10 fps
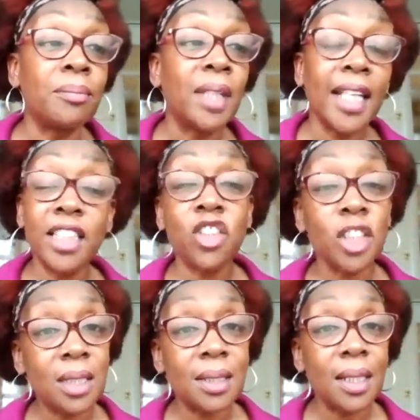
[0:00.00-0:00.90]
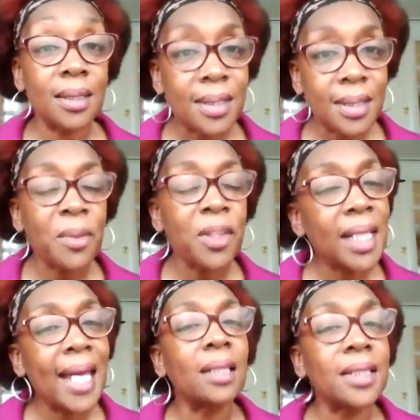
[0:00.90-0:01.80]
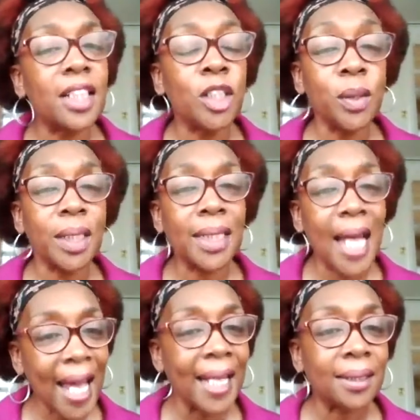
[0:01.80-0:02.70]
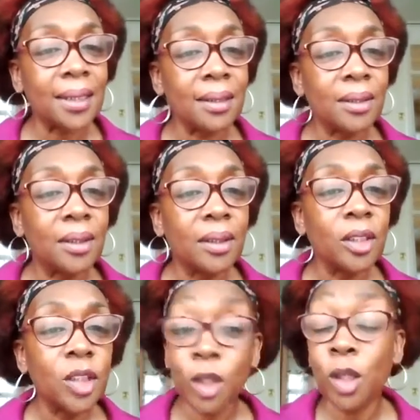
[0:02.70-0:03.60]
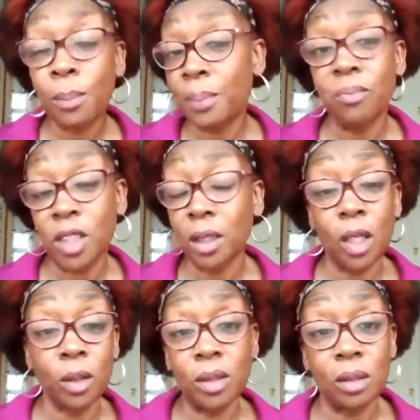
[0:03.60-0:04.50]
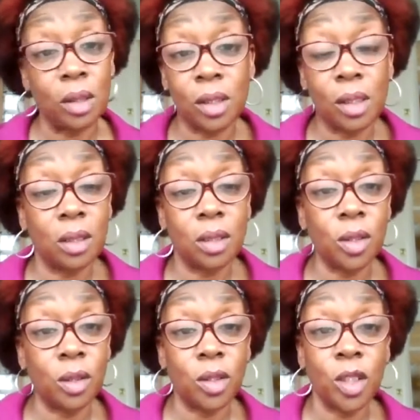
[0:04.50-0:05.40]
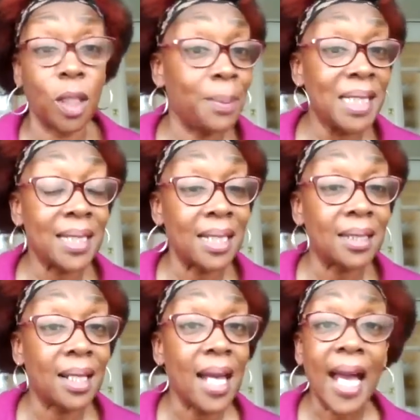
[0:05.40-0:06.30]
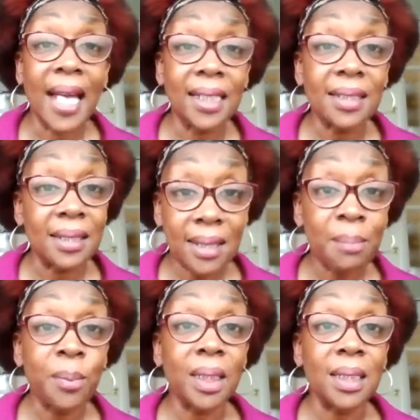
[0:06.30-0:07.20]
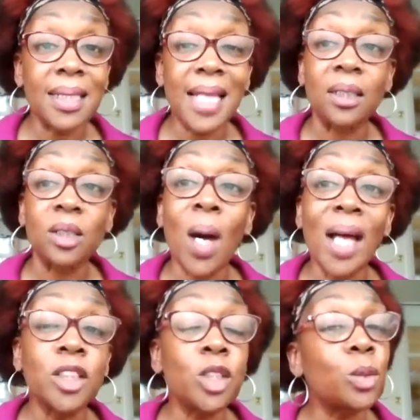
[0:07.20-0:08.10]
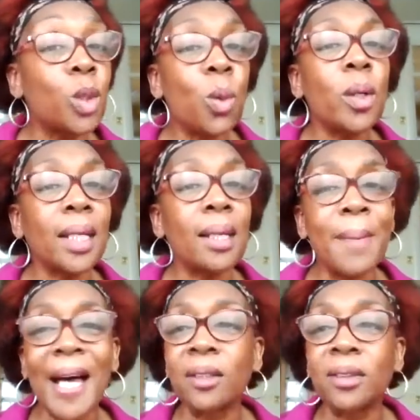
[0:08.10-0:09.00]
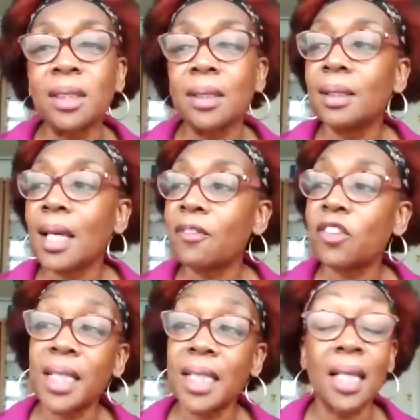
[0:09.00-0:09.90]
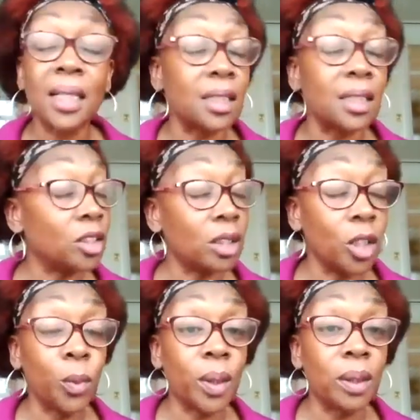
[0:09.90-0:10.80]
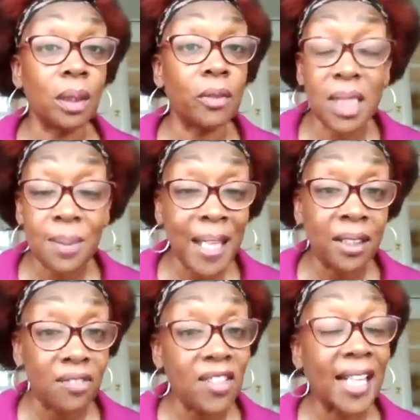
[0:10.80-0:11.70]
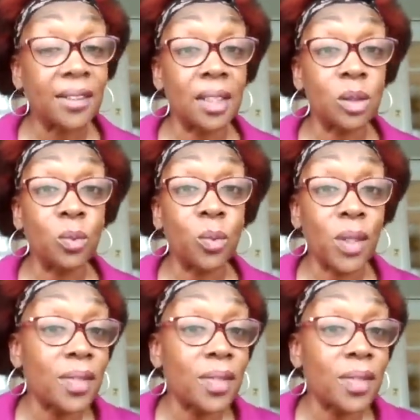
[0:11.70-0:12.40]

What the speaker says: It's just something else that you can add to your, to your business. And it's as simple as that. Whilst you're talking about everything else, and you will respect the fact that with